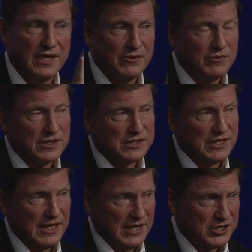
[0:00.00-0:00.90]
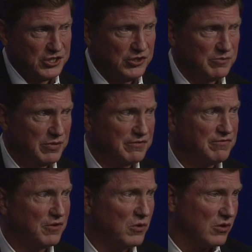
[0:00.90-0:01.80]
It was the issue
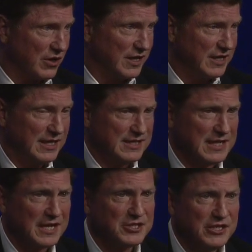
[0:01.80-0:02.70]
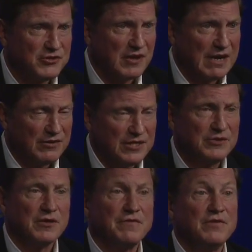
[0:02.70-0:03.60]
before, and it's actually traveled
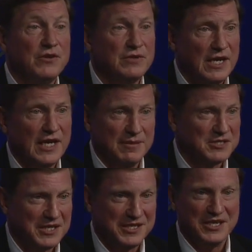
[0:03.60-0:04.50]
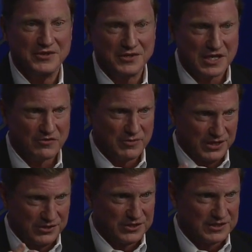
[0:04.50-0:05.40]
under a few names. I, uh, you know, the
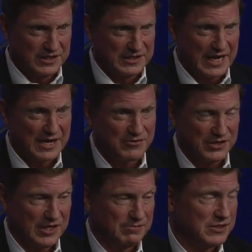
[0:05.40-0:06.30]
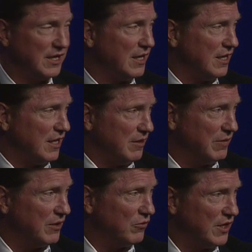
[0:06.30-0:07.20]
government uses these acronyms,
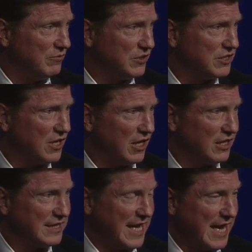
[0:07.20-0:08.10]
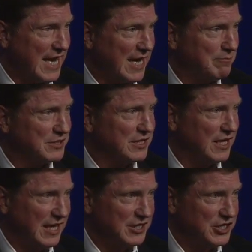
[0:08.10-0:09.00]
but one was called HAPS,
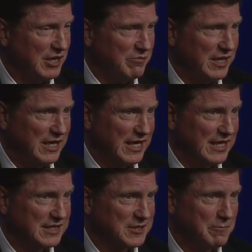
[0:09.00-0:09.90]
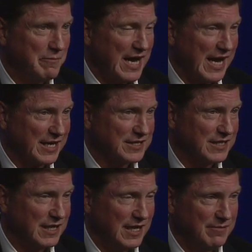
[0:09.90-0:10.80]
H-A-P-S, MACT,
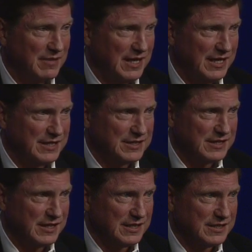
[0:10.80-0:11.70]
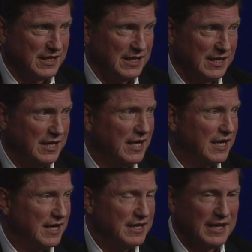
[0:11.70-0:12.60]
M-A-C-T.
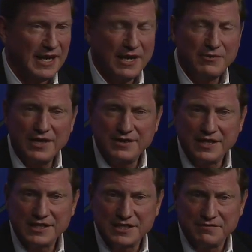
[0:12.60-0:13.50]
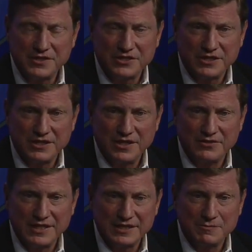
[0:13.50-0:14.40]
Now I think it's officially
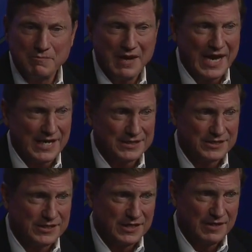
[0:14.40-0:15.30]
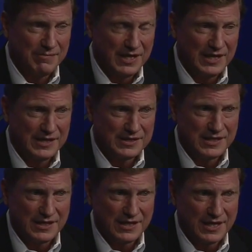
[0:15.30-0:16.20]
known as MATS,
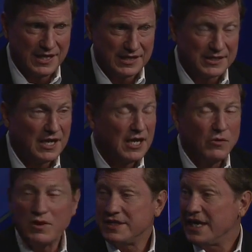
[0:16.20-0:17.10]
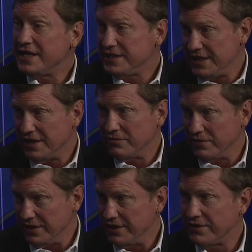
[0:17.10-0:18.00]
M-A-T-S. What that dealt
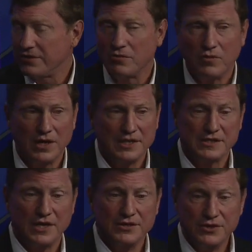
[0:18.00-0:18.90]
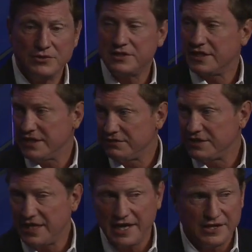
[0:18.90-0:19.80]
with was a new set of
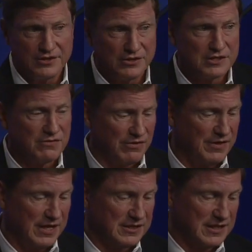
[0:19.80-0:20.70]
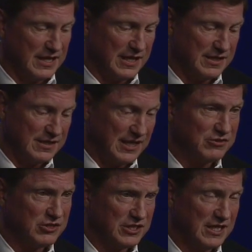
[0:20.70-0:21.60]
standards for things like
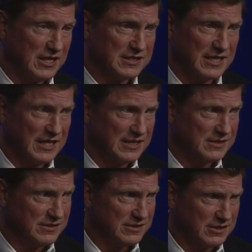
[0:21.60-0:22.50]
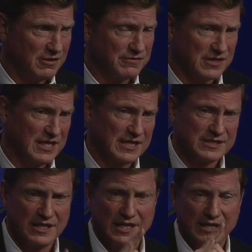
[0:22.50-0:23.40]
nitrogen oxide, sulfur
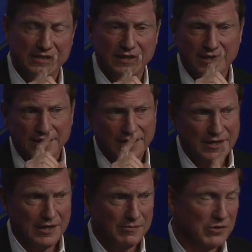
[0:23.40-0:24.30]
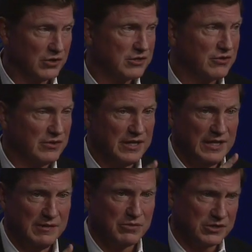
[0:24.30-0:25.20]
dioxide, uh,
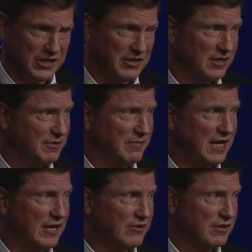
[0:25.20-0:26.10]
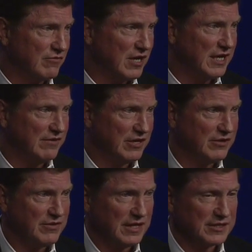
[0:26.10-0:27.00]
mercury, particulate matter, and a variety of
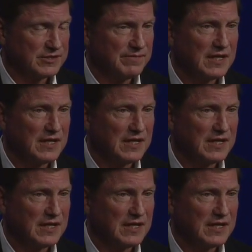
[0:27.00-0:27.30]
other things.